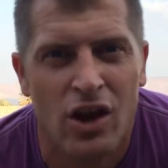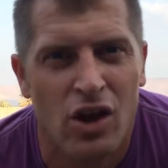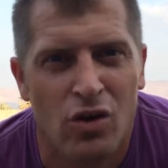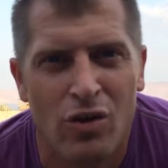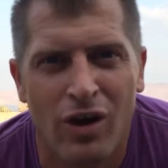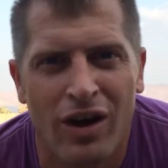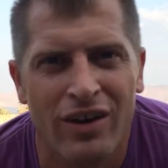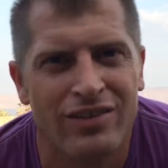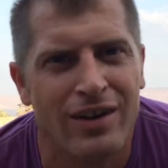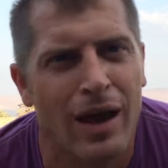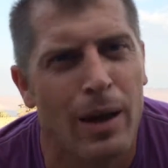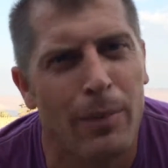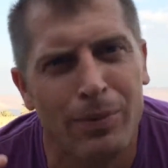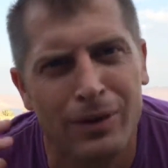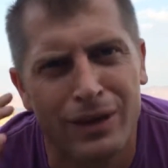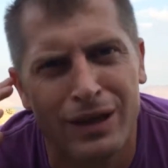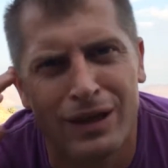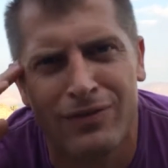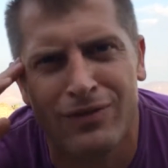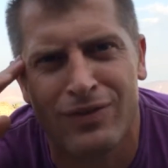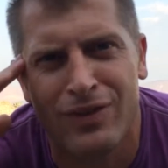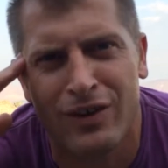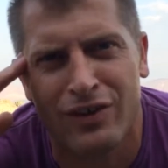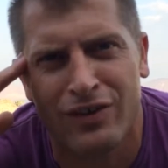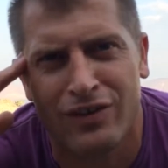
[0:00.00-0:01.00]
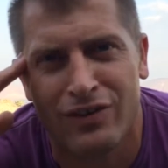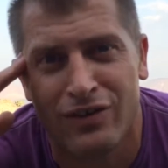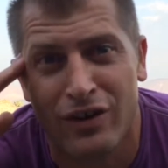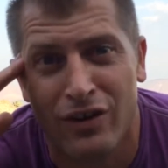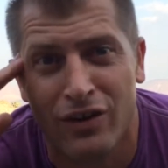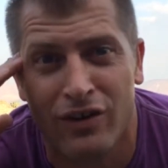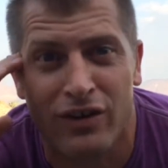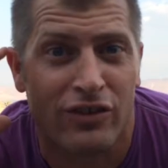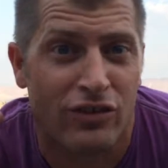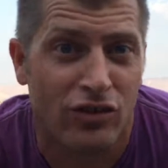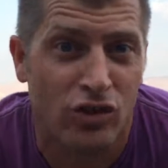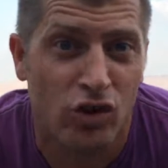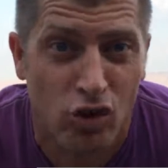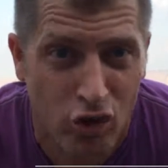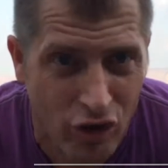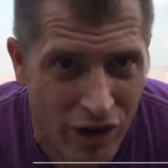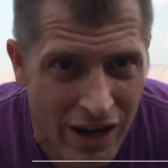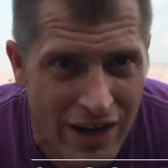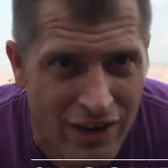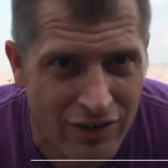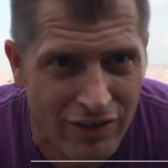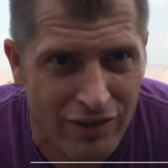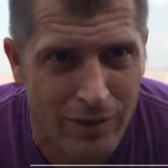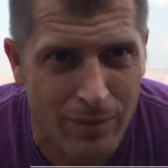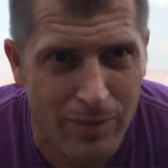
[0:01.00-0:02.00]
You guys, I believe this theory is
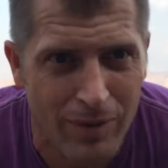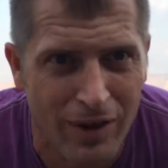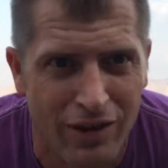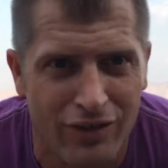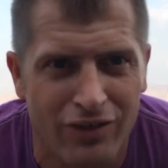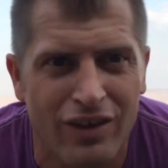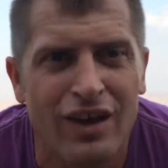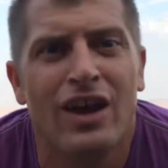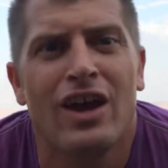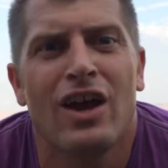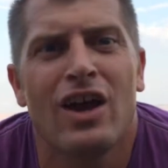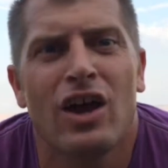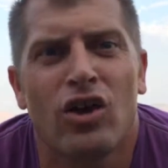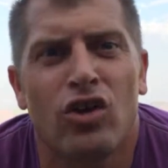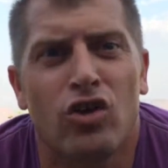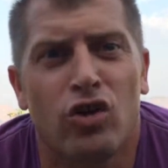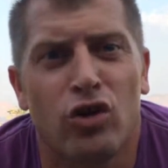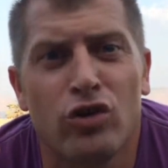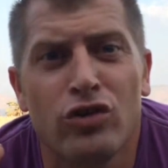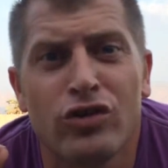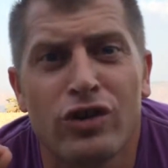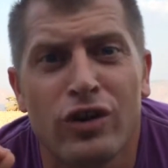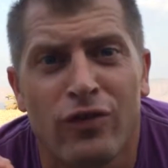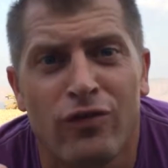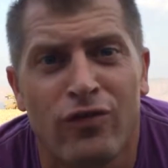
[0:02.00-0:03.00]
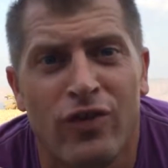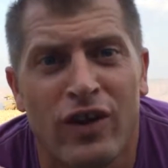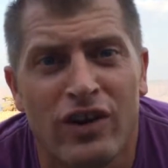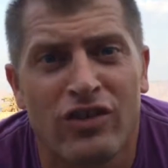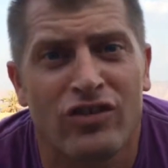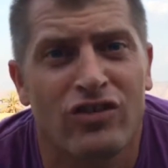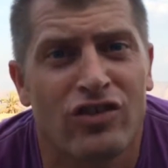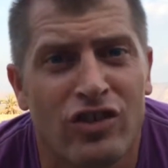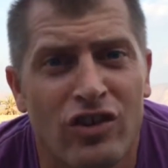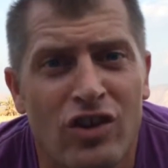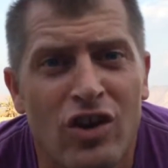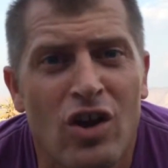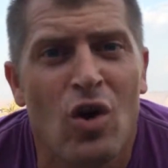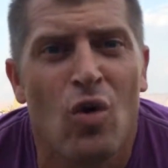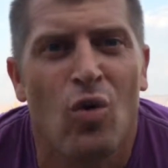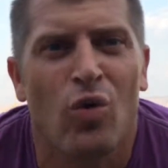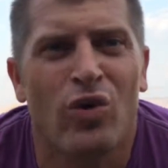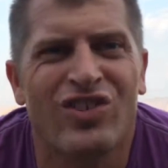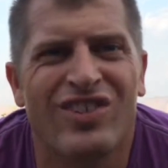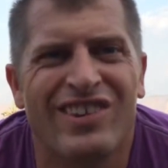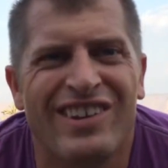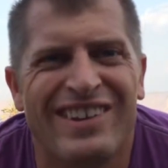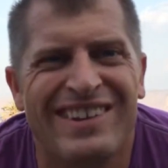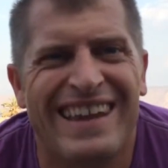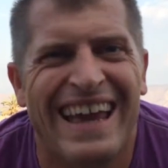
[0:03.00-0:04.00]
crazy because crucifixion
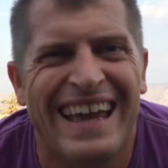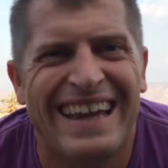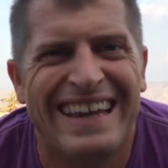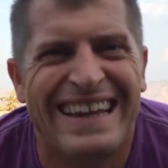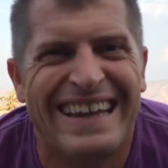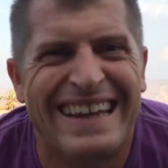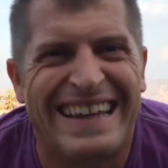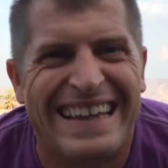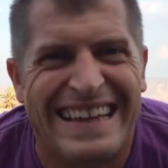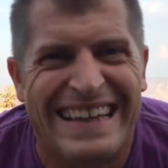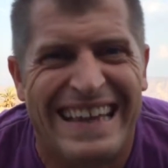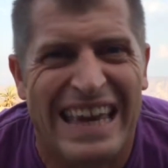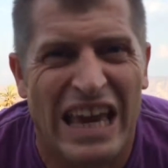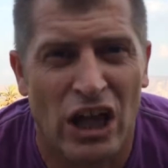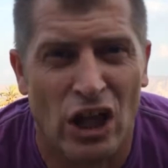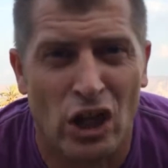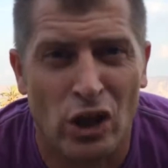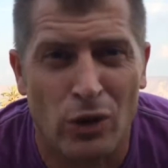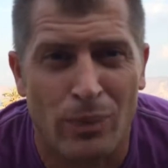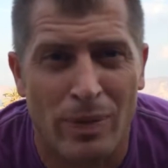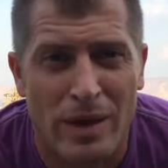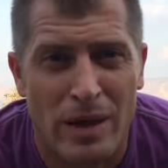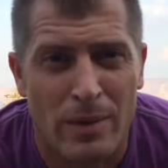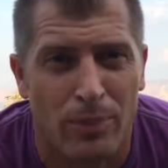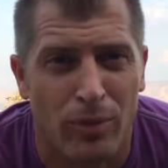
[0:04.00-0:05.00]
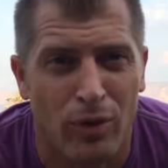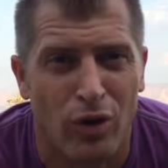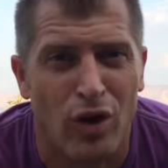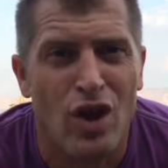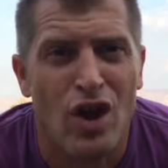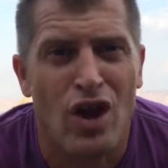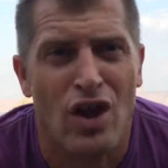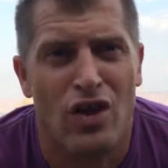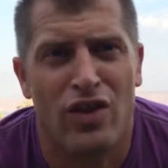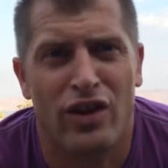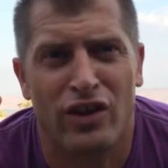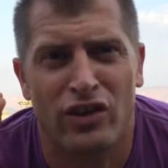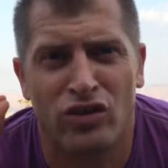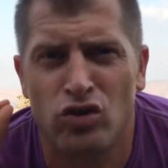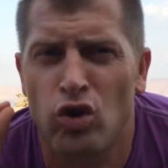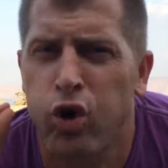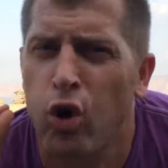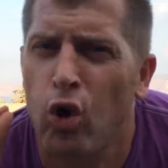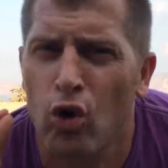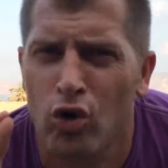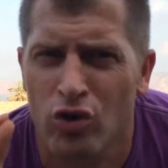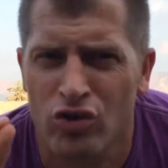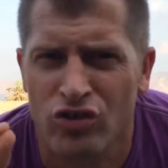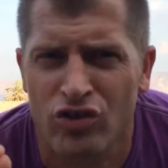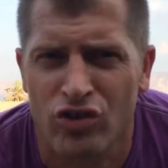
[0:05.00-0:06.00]
was intended to kill people. They
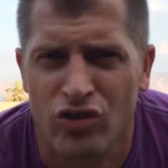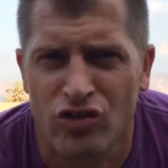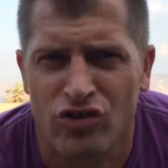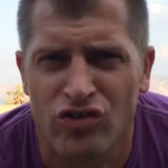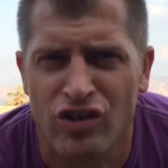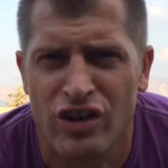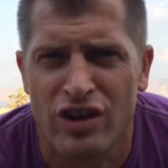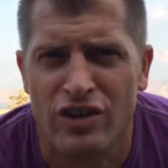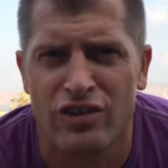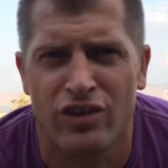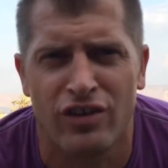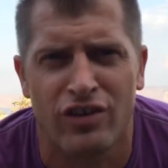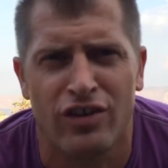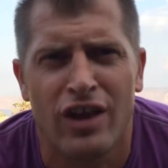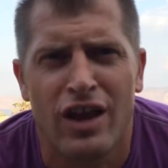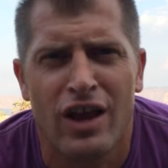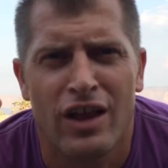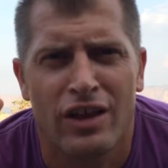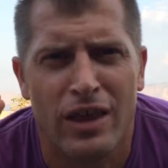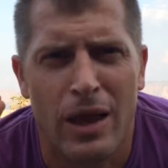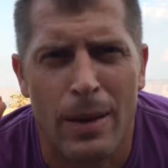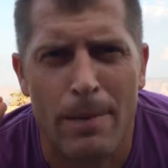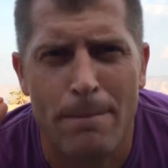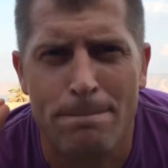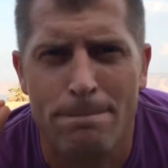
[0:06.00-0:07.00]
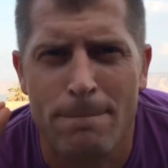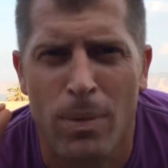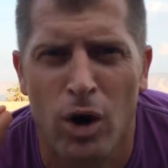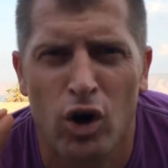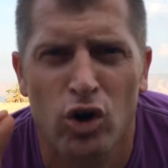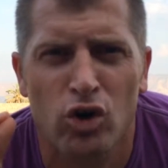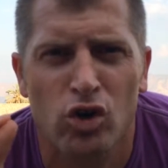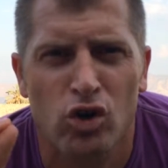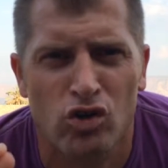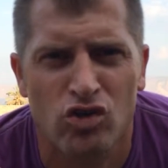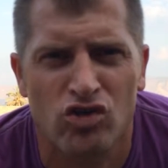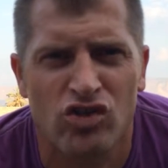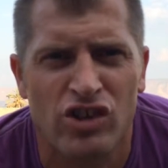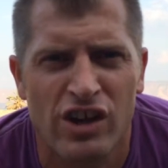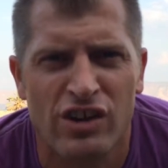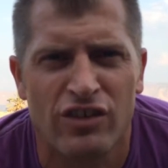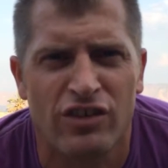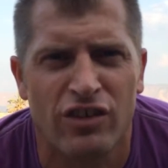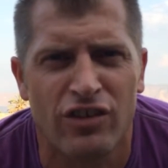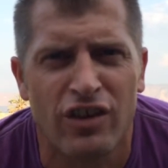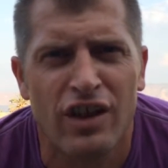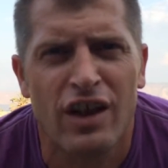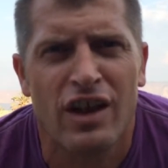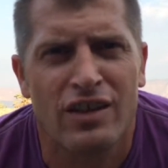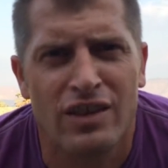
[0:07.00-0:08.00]
tortured Jesus. They murdered
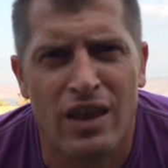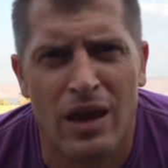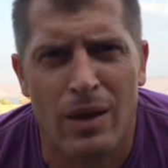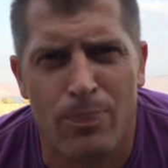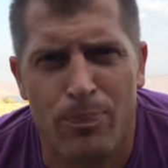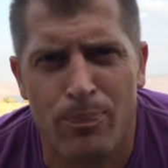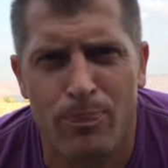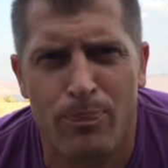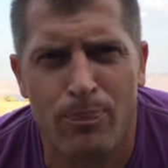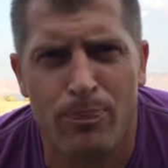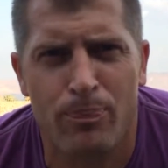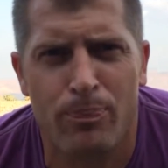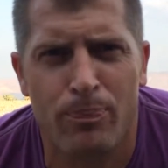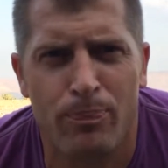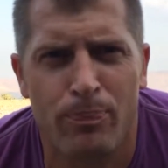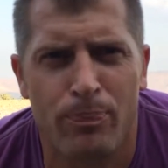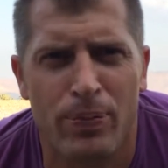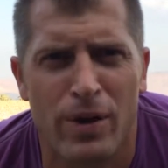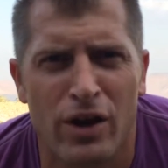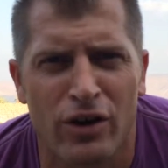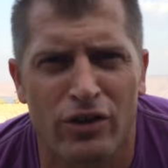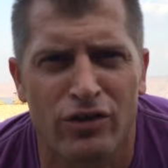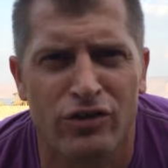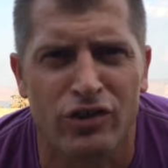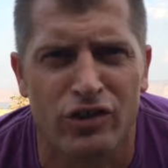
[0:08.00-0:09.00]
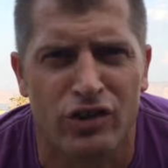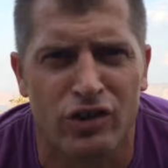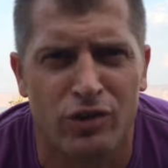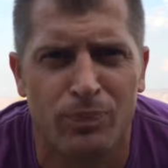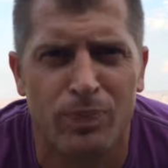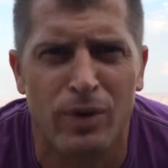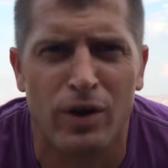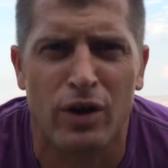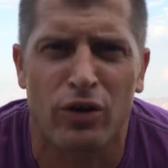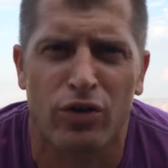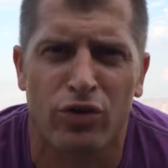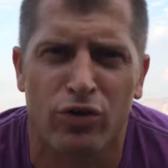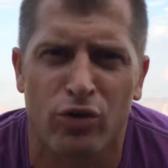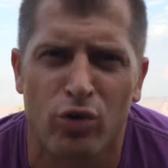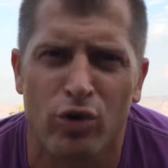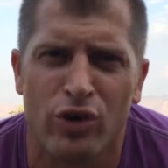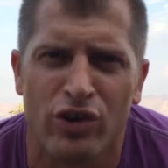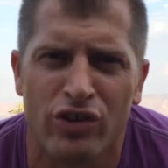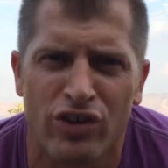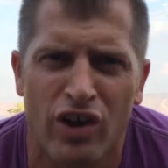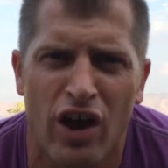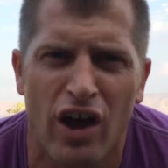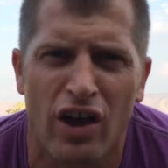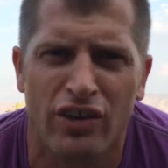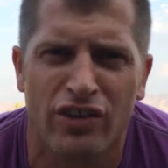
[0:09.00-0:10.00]
Jesus. They pierced a spear through
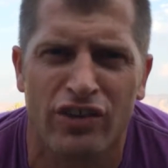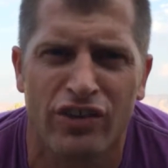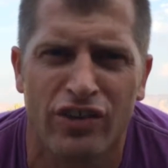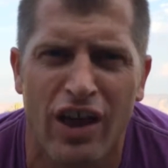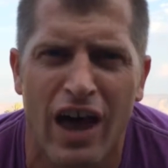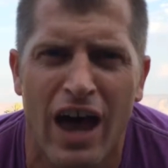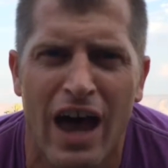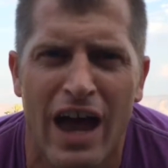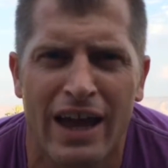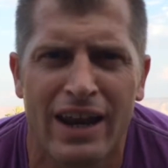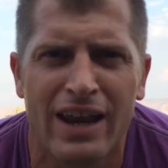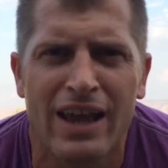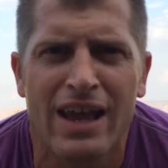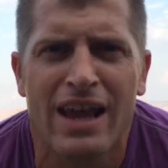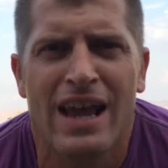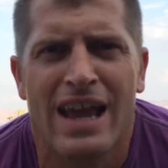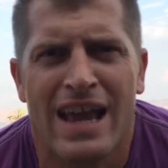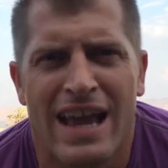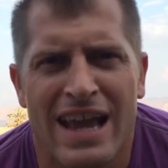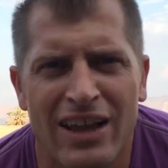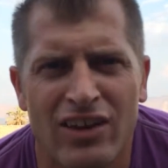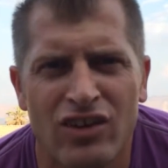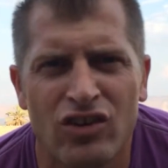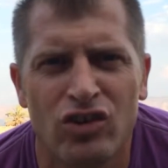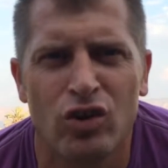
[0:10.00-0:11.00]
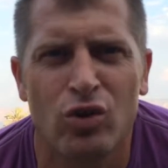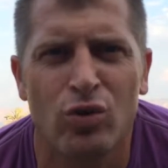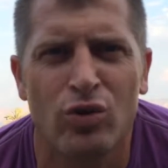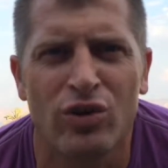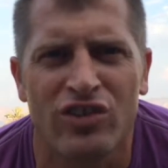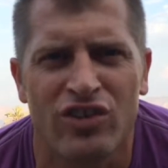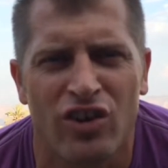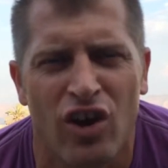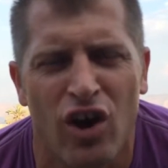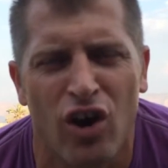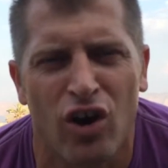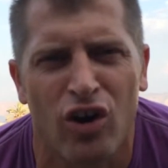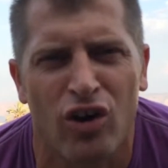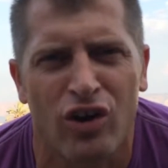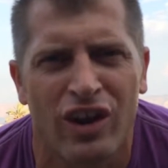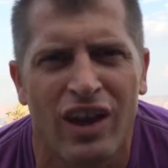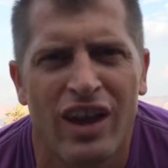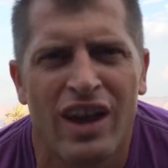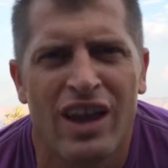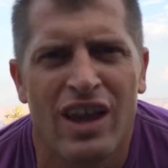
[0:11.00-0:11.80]
his side into his heart.